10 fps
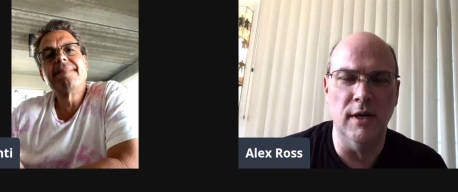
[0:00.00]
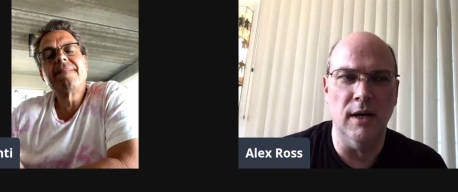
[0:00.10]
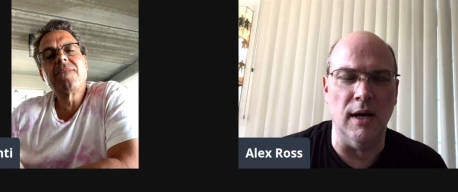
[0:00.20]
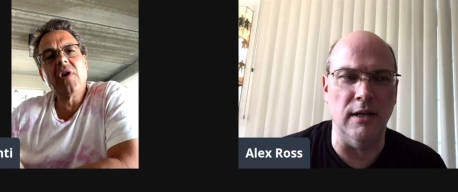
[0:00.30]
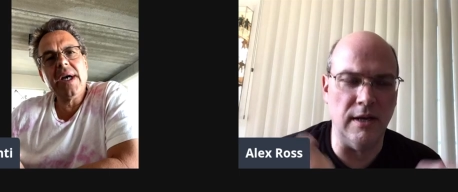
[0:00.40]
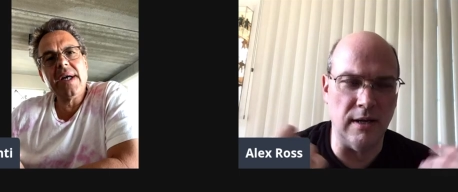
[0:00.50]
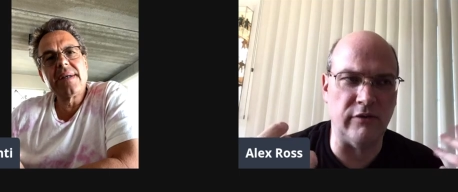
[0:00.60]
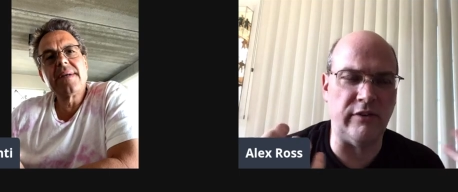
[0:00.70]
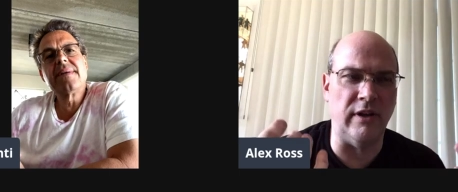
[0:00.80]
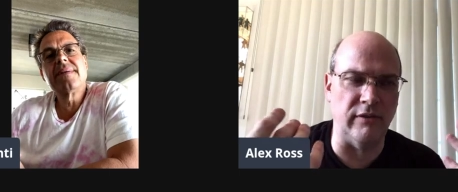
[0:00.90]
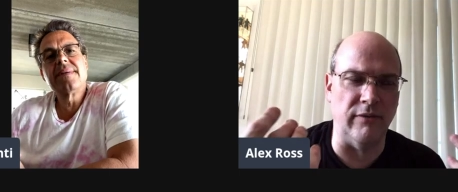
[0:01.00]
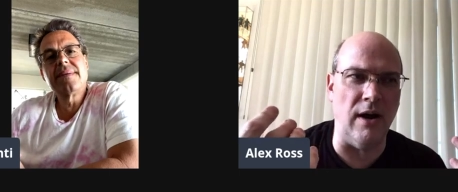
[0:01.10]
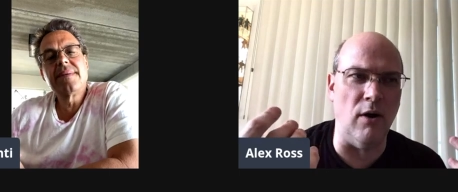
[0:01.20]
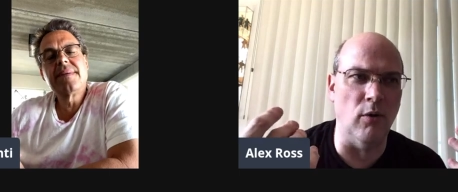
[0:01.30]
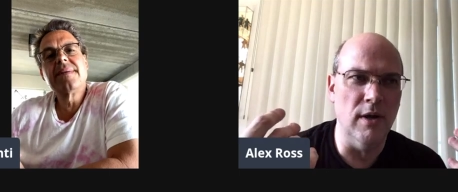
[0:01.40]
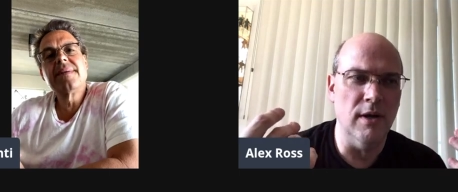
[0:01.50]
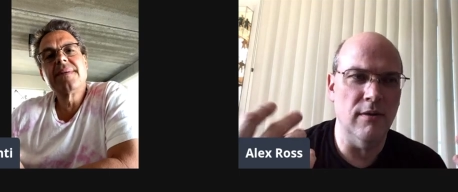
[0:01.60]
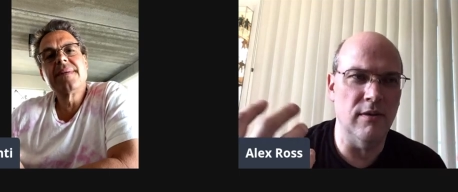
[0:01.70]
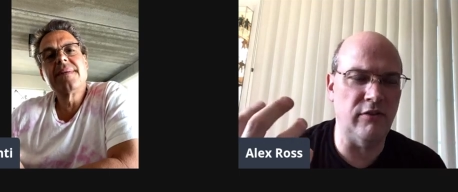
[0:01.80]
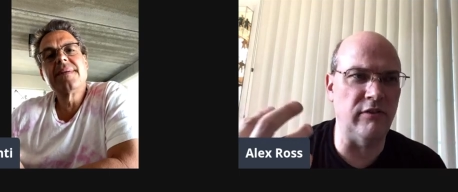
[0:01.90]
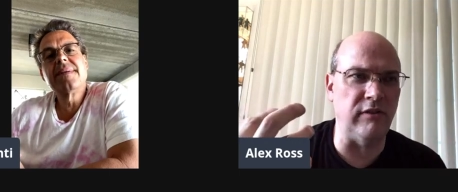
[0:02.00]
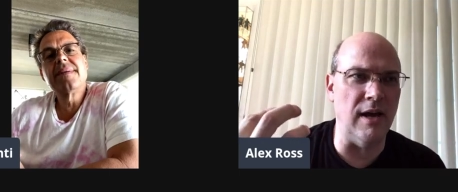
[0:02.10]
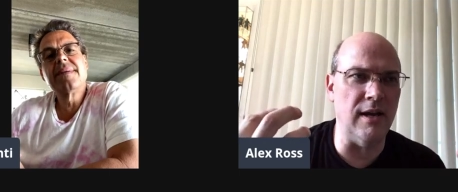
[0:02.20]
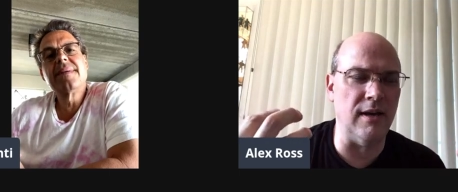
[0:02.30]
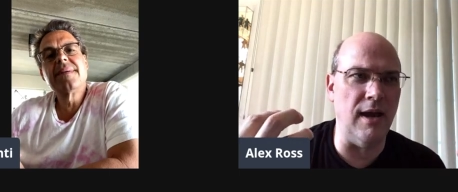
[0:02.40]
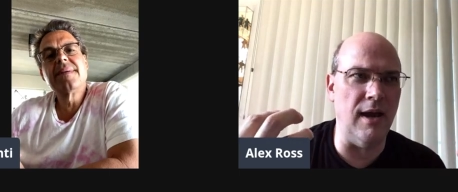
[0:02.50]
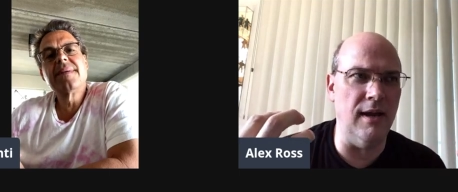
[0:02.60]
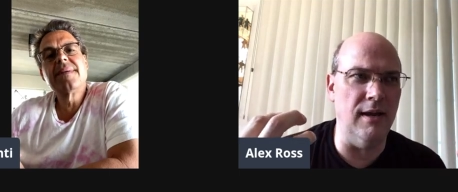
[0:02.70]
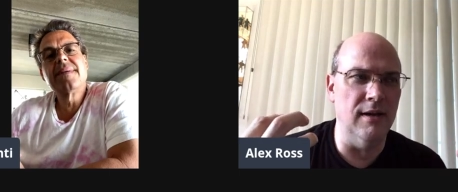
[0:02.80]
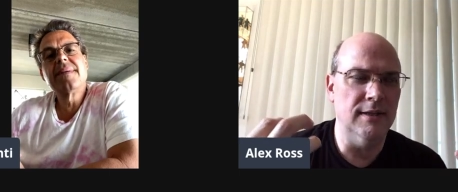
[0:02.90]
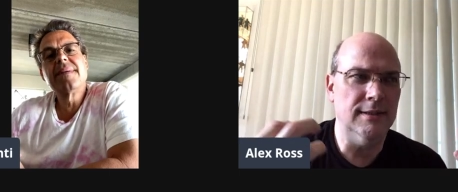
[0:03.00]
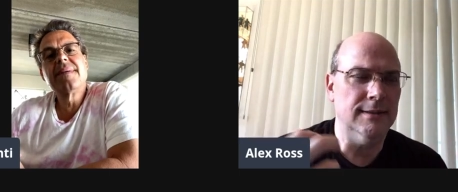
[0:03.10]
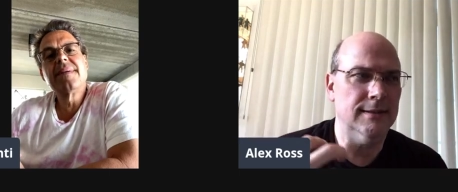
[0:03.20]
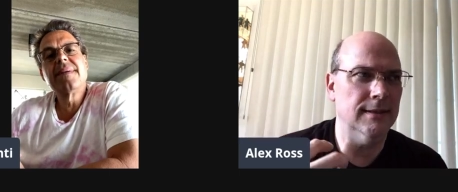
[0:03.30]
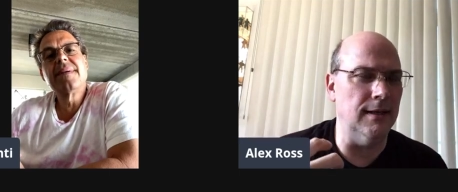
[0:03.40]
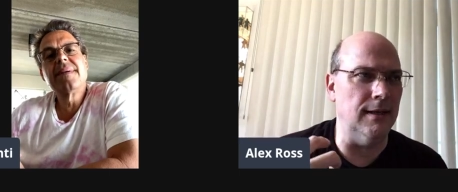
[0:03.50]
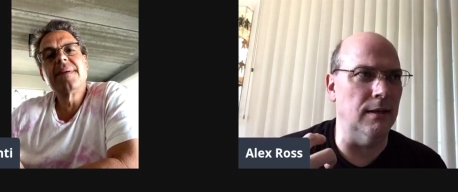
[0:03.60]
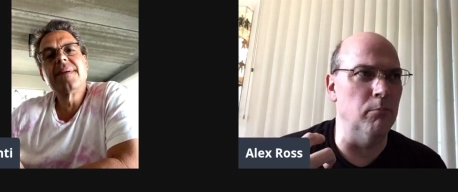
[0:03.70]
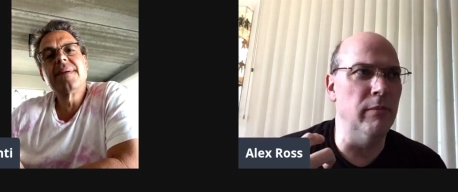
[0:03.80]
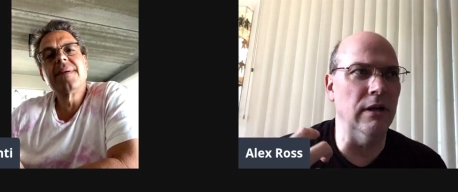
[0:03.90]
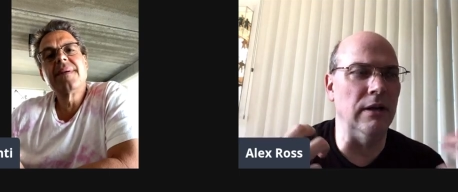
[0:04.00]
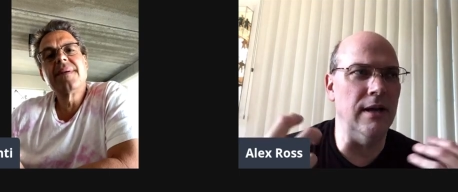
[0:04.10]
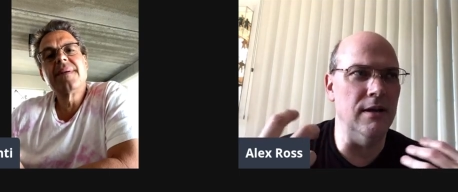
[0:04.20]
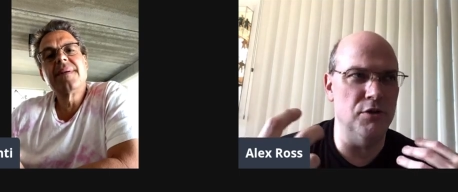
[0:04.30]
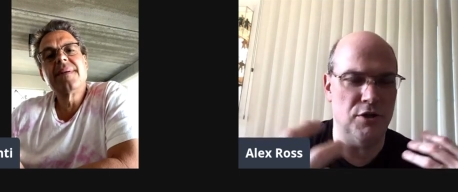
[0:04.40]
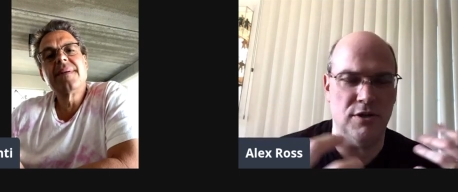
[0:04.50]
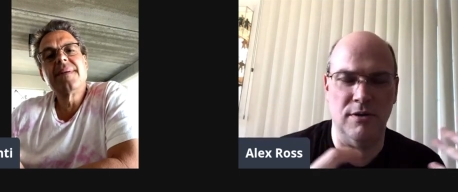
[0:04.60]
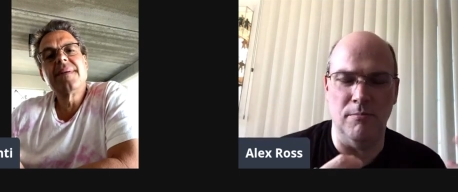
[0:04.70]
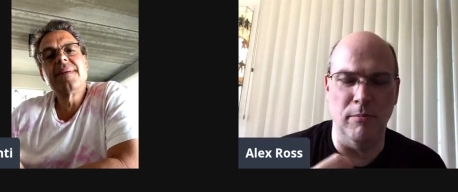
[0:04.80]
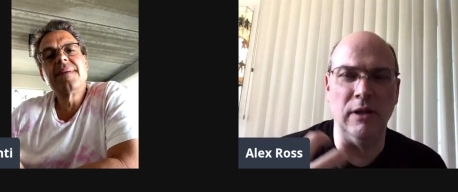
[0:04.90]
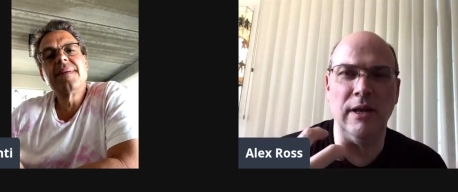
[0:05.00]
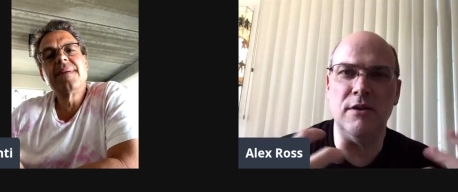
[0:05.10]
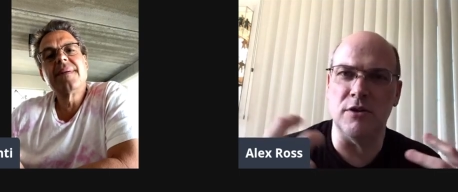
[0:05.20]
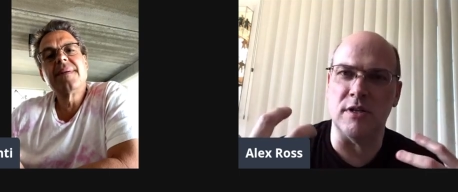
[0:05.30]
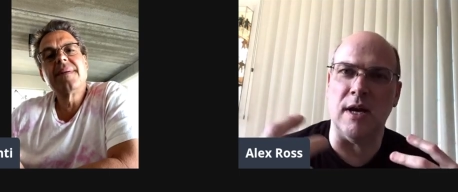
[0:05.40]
Speaker 1: And right. you get a sense of how this is like a uh, middle age, Middle Ages